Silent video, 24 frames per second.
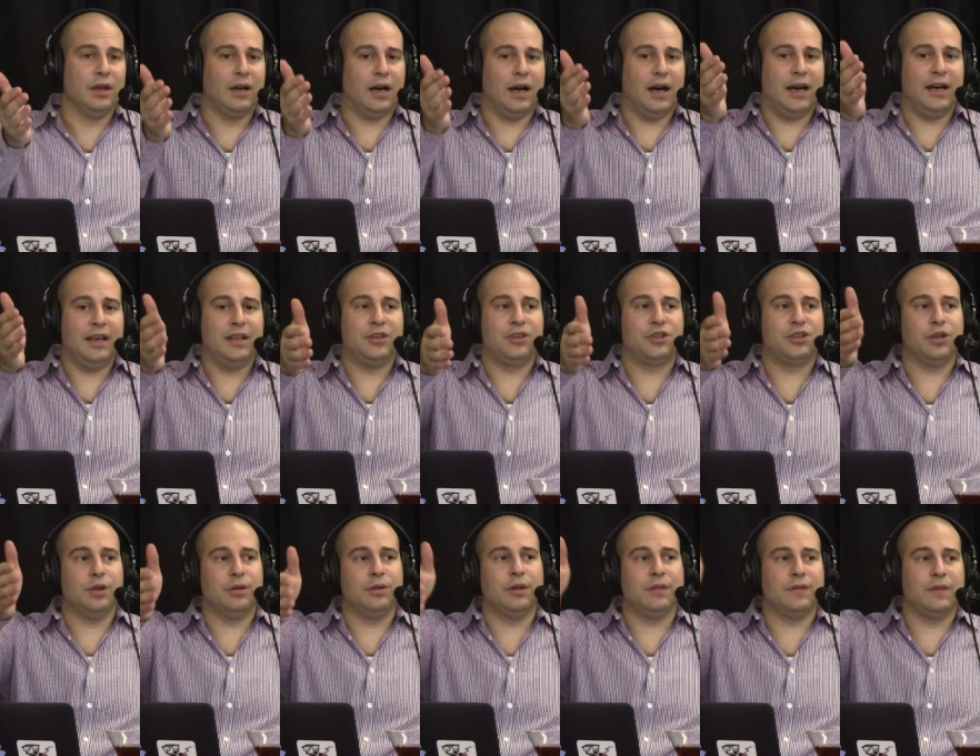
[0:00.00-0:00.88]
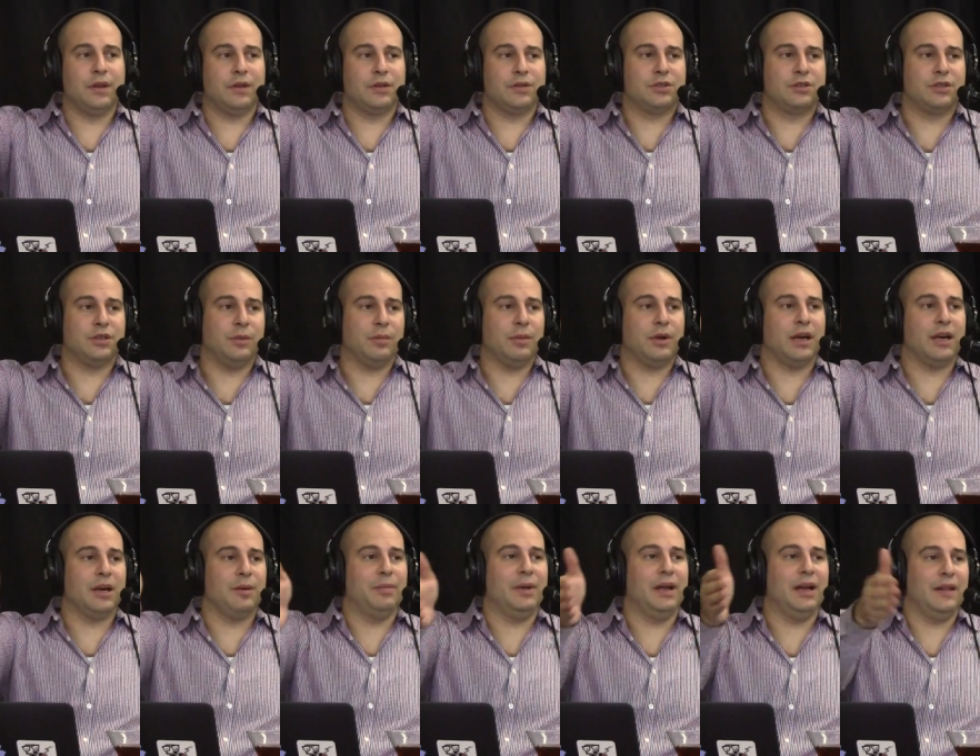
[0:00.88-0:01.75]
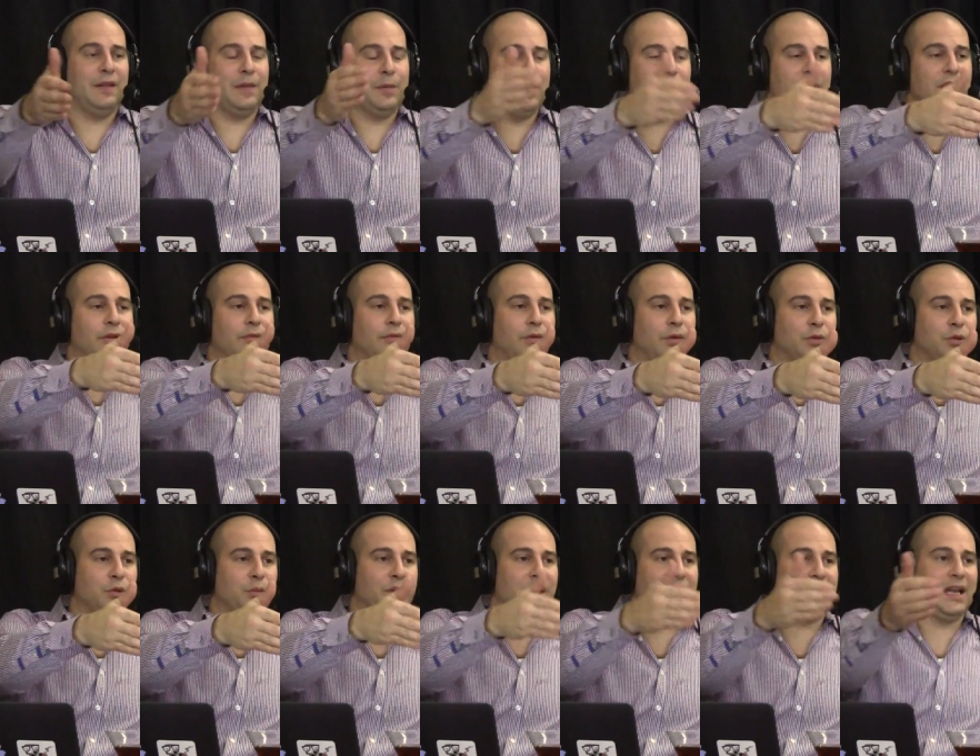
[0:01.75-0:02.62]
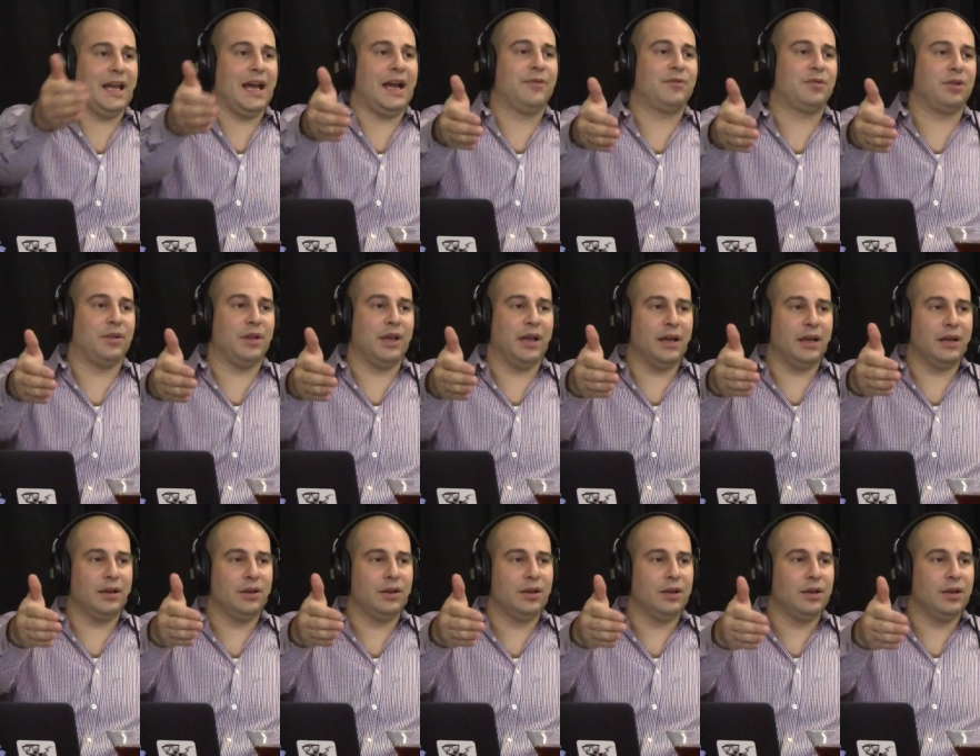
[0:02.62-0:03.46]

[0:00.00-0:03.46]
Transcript: how do you show that there's some kind of man in the middle of vulnerability after that?